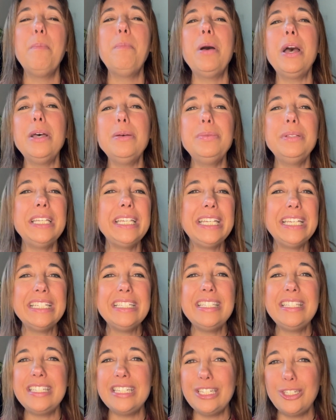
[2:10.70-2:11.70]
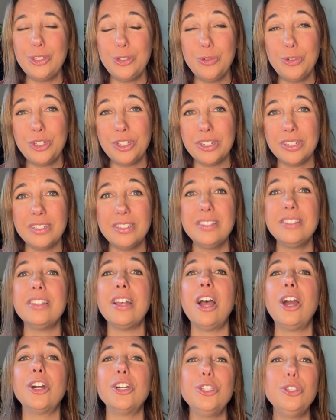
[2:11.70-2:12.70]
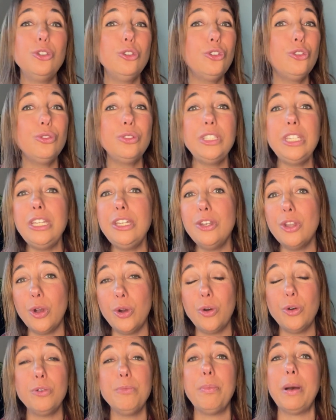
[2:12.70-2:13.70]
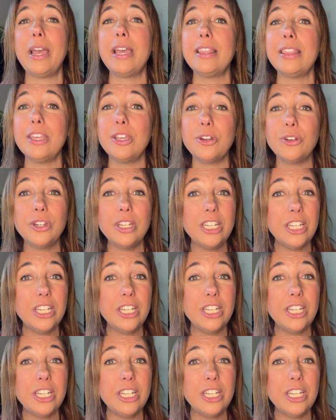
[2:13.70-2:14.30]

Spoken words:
Public institutions are usually known by their